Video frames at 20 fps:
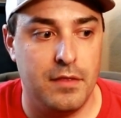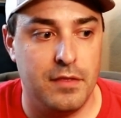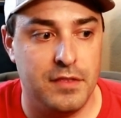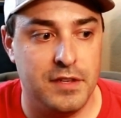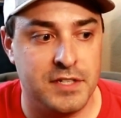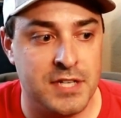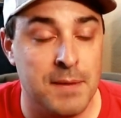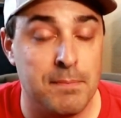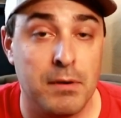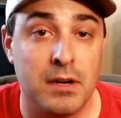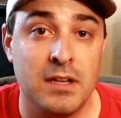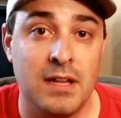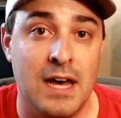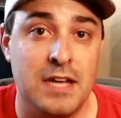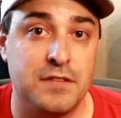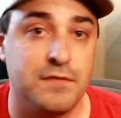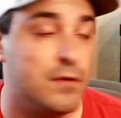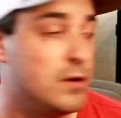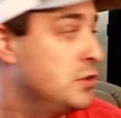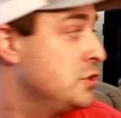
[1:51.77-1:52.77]
The tempered
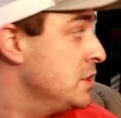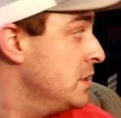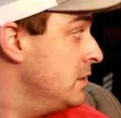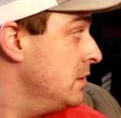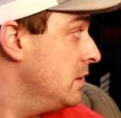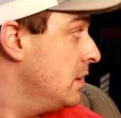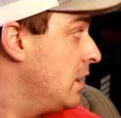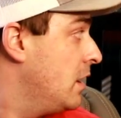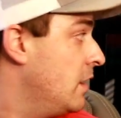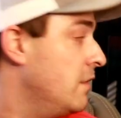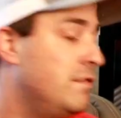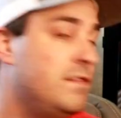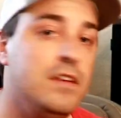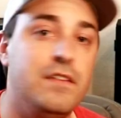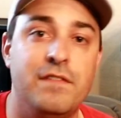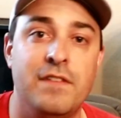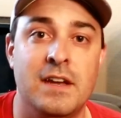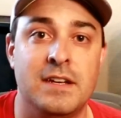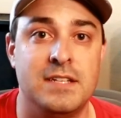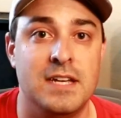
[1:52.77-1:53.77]
glass version of the
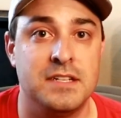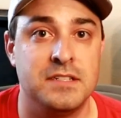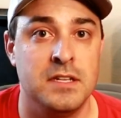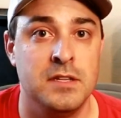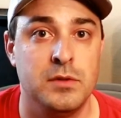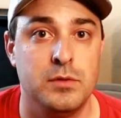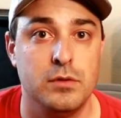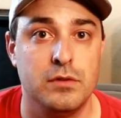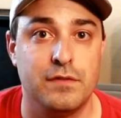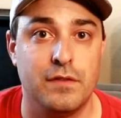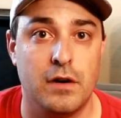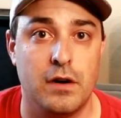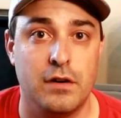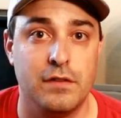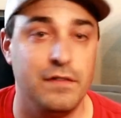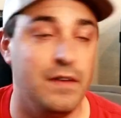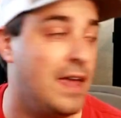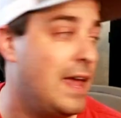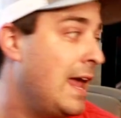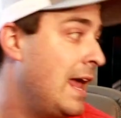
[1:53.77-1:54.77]
Phanteks Enthoo
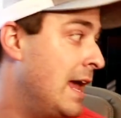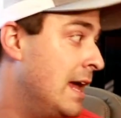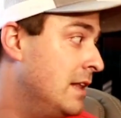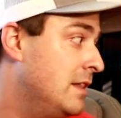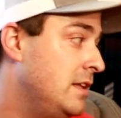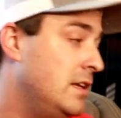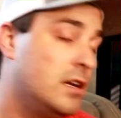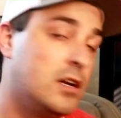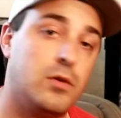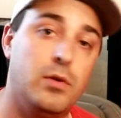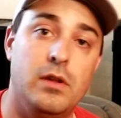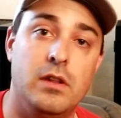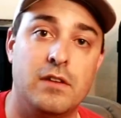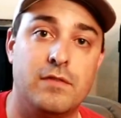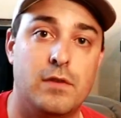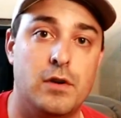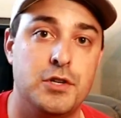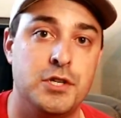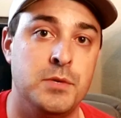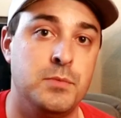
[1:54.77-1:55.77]
Evolv and the acrylic
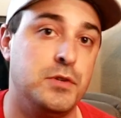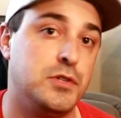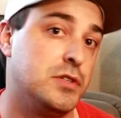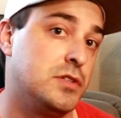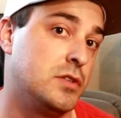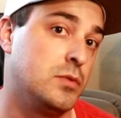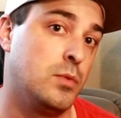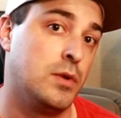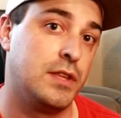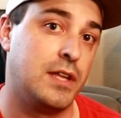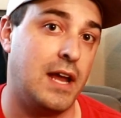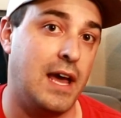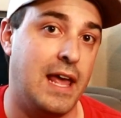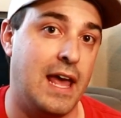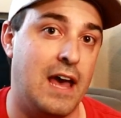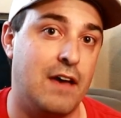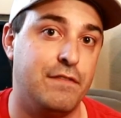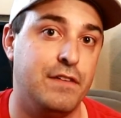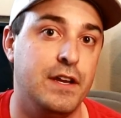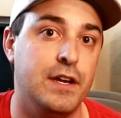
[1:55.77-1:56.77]
version, which is the one that I
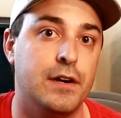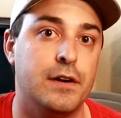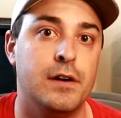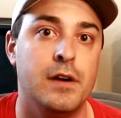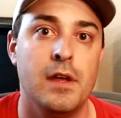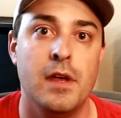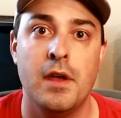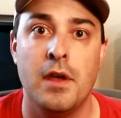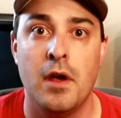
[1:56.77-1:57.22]
have here,